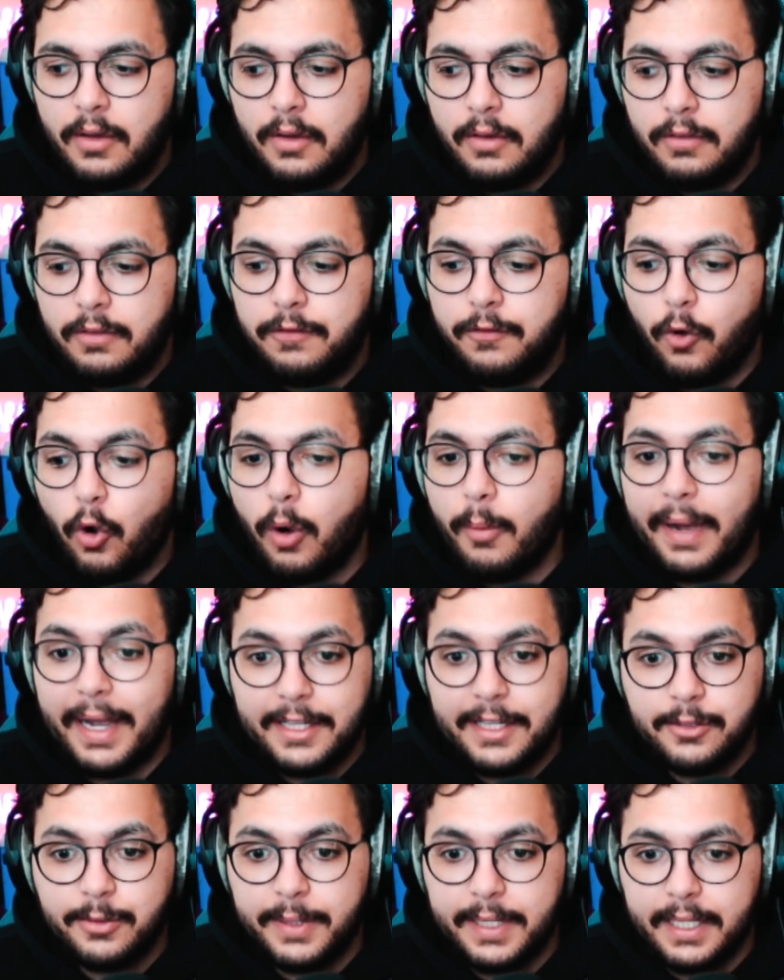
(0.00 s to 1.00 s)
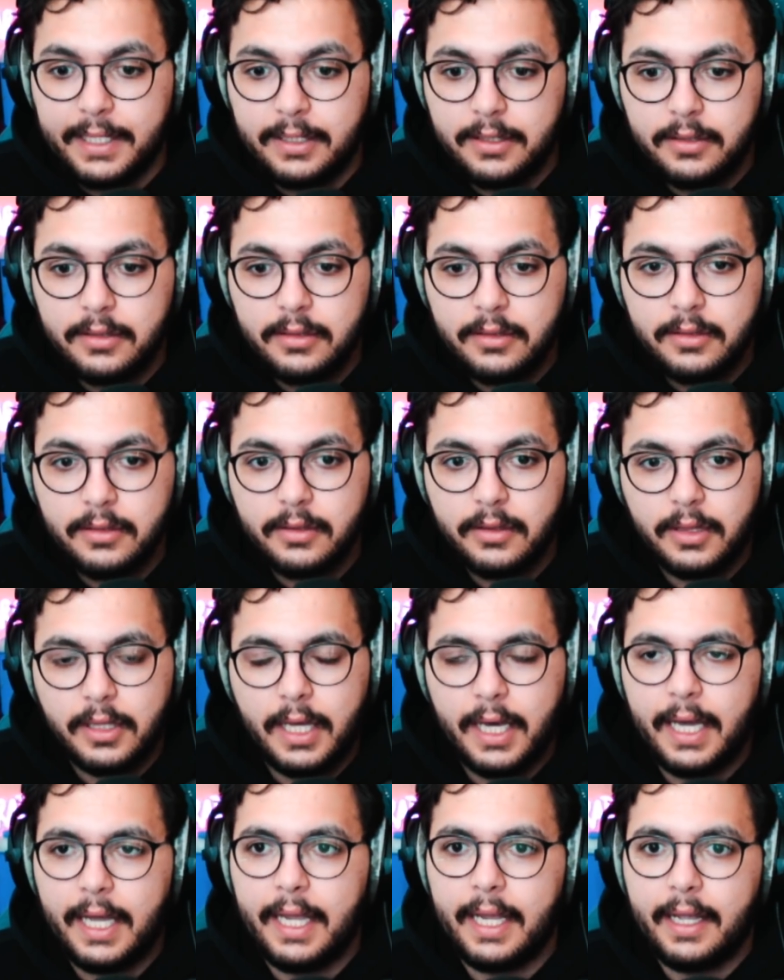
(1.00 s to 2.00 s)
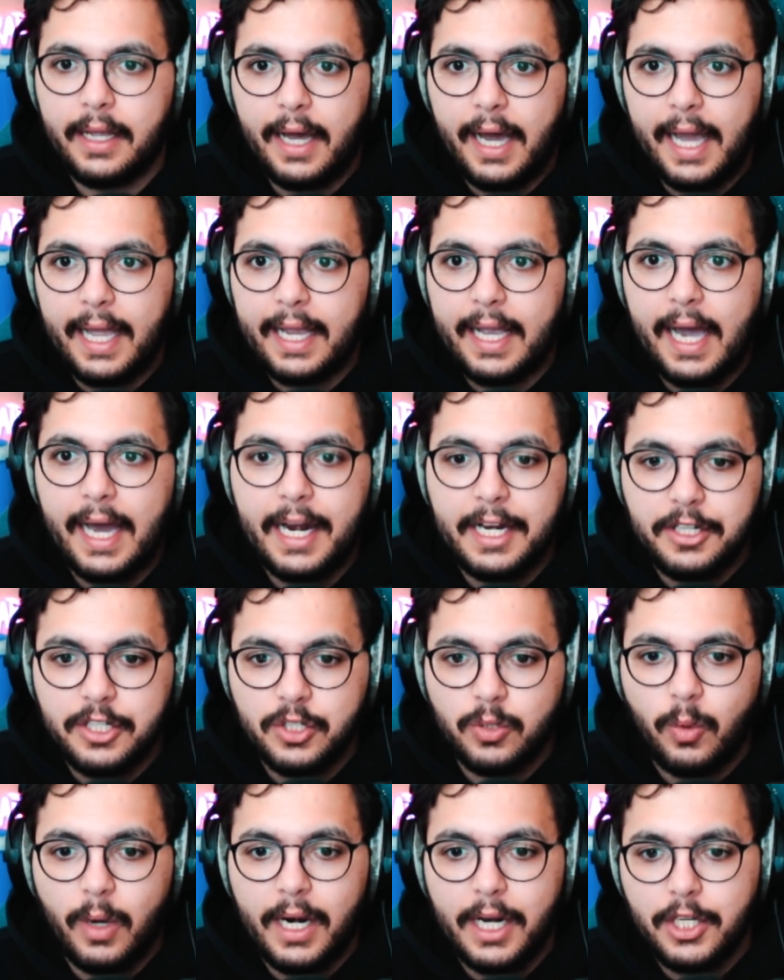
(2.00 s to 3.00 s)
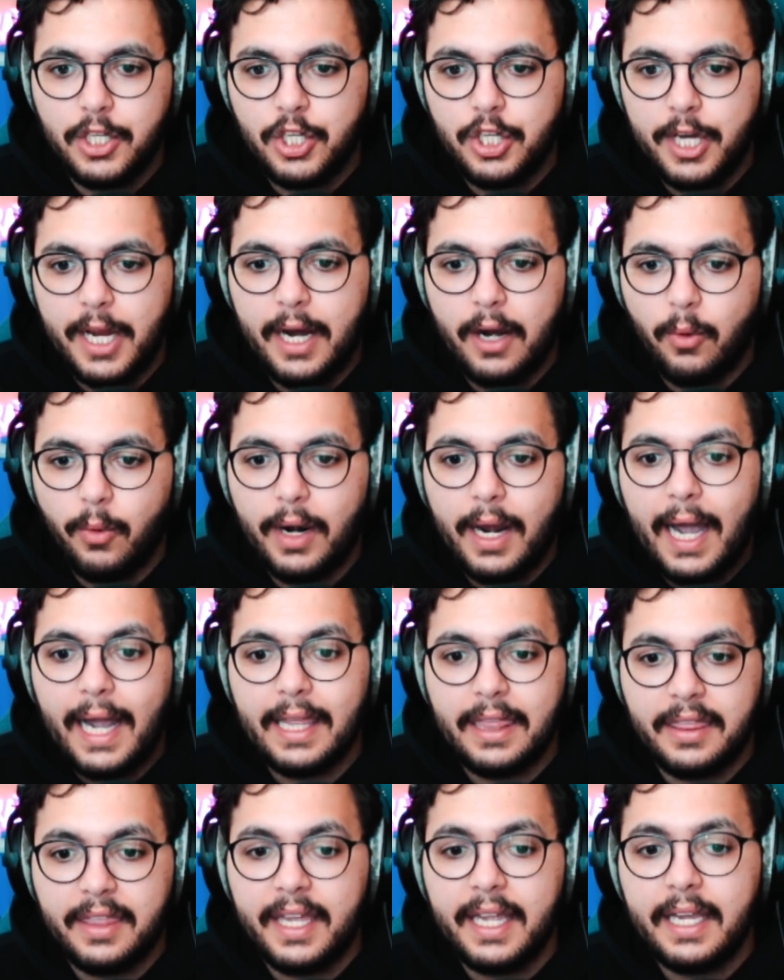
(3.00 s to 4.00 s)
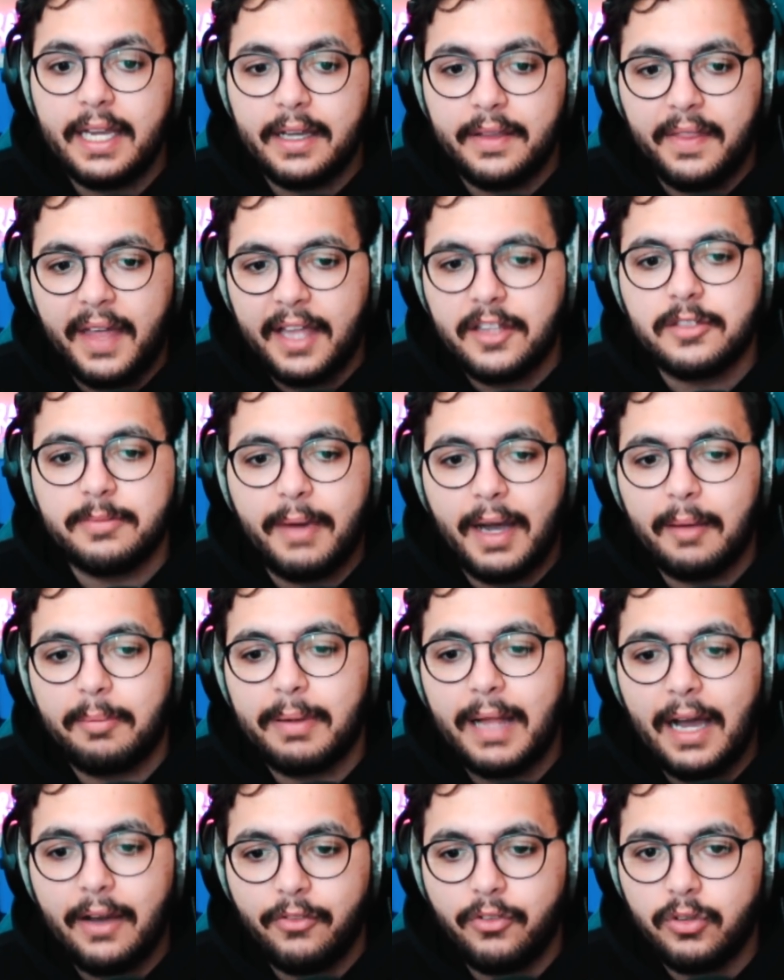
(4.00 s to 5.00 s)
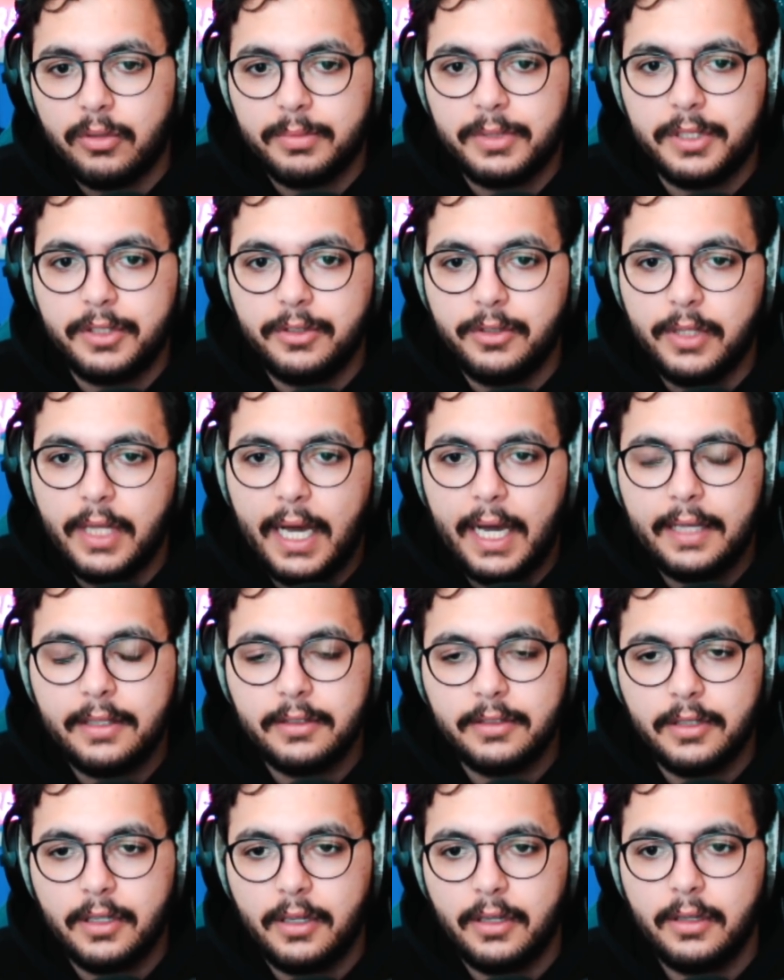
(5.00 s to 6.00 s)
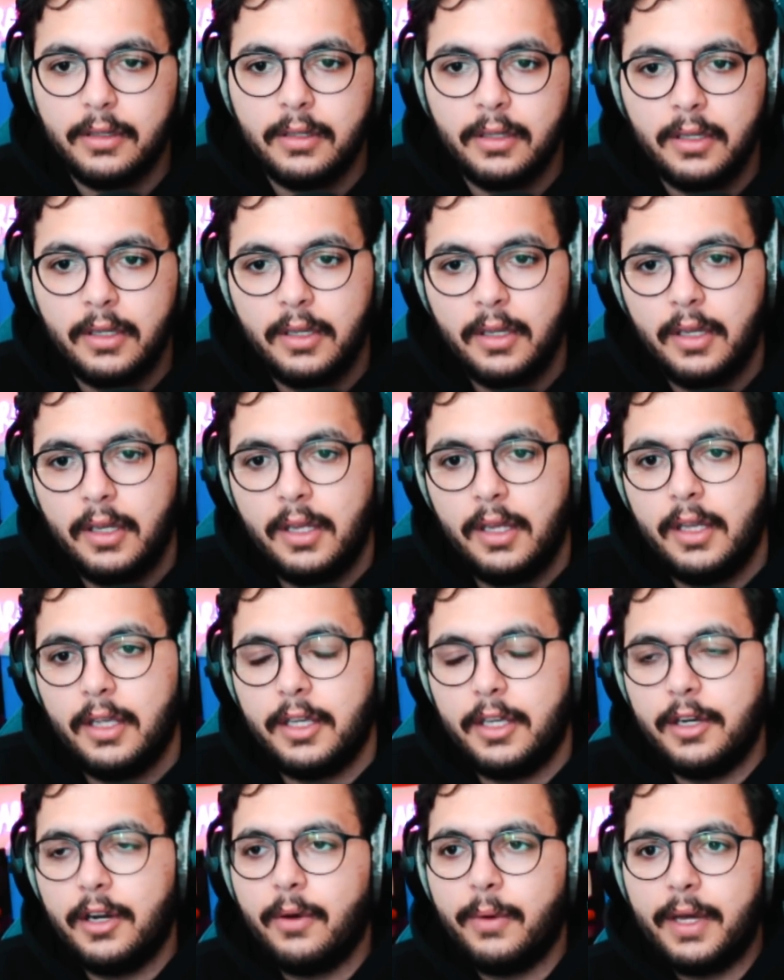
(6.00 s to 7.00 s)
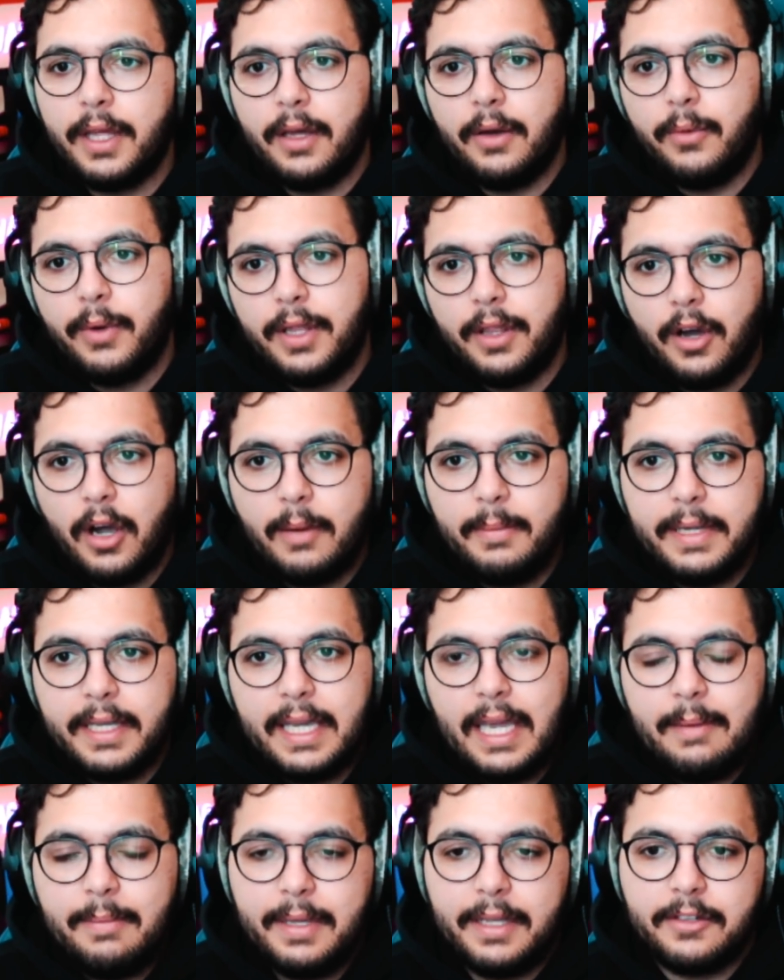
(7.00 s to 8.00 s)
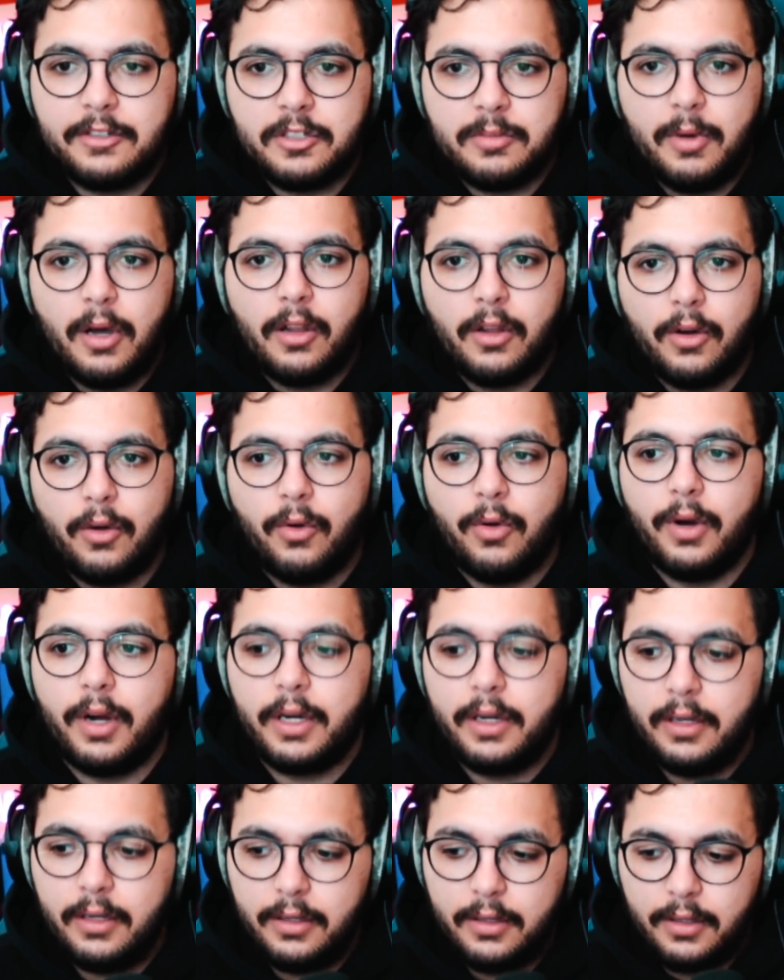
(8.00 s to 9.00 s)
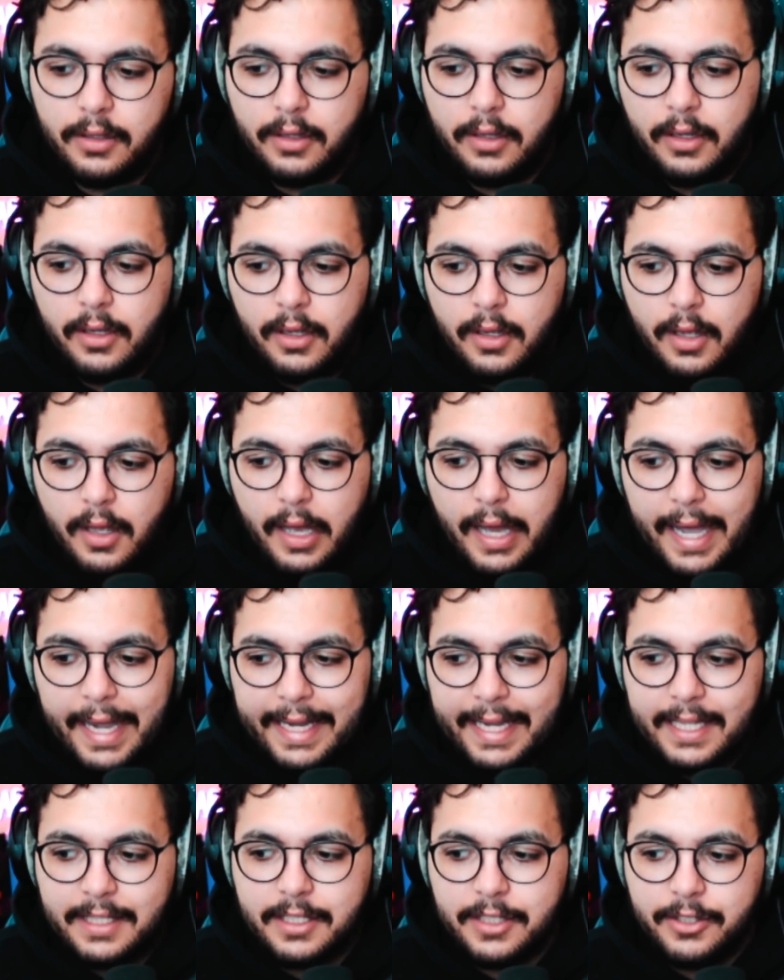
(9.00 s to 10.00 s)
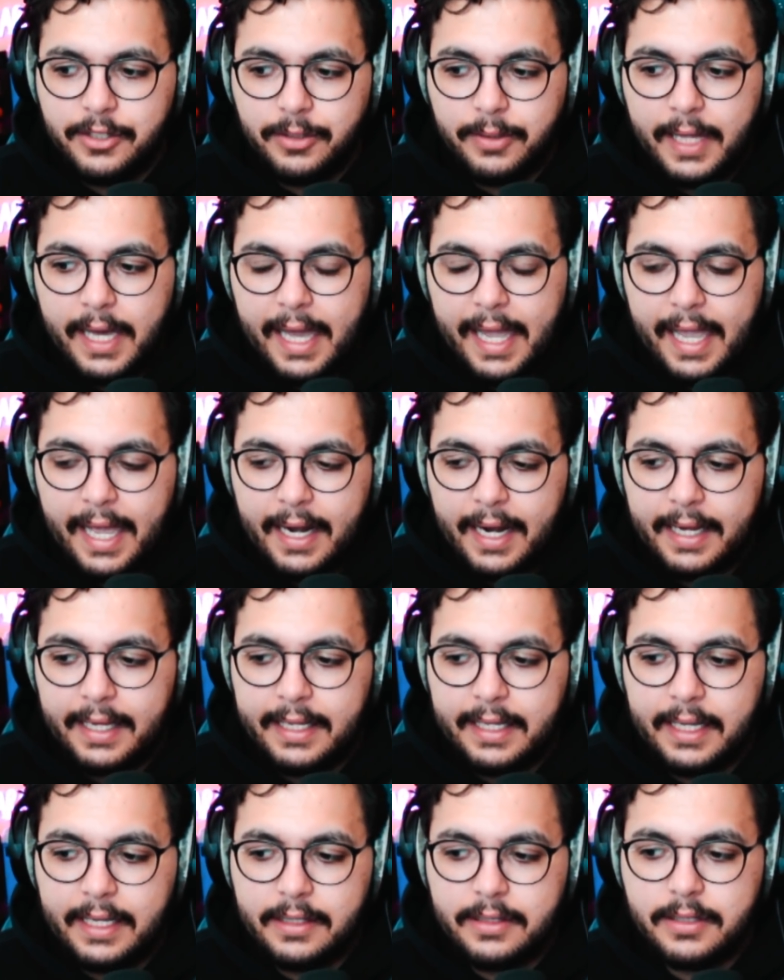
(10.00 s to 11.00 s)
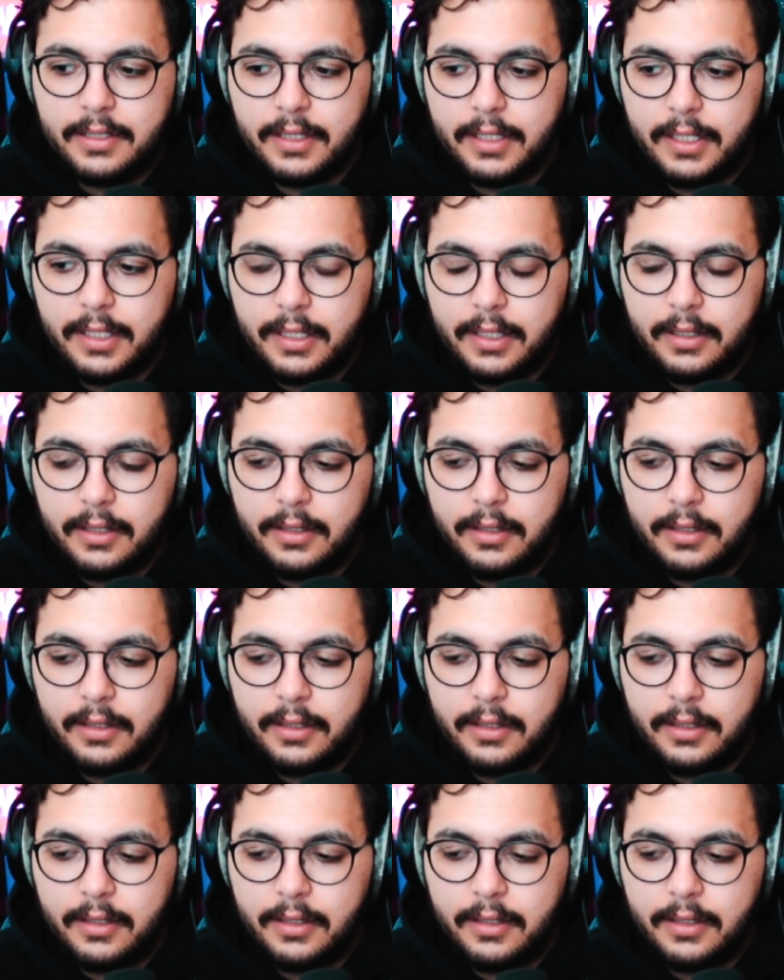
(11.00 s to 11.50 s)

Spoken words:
for my tweets. Like, I kind of just want to share what I think, and that's my platform to do that. So, you know, with RBK being a smaller org, I get to do that, and I get to